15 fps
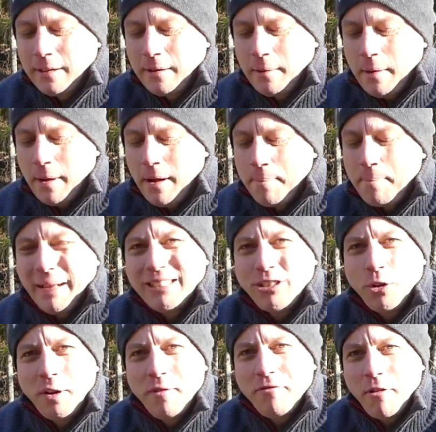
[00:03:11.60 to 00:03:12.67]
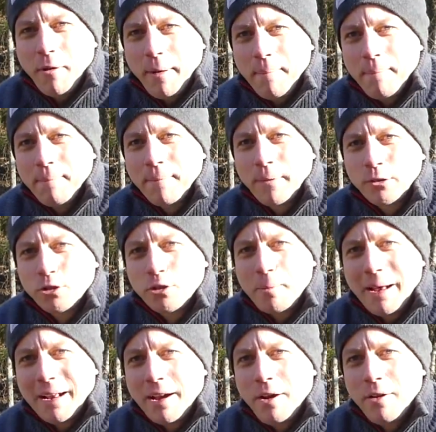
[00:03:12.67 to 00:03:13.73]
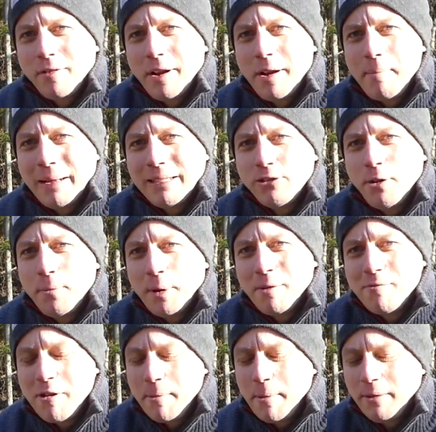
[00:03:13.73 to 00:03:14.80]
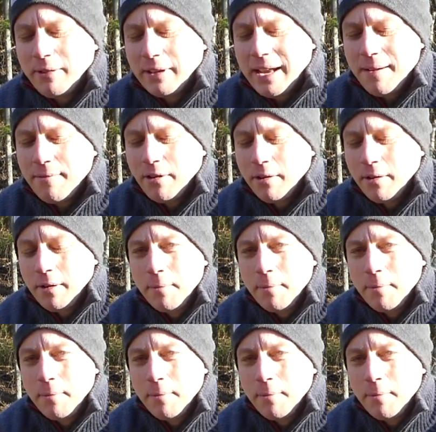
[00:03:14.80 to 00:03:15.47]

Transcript: batoning through it. I was just about to go and get a baton when I removed the camera.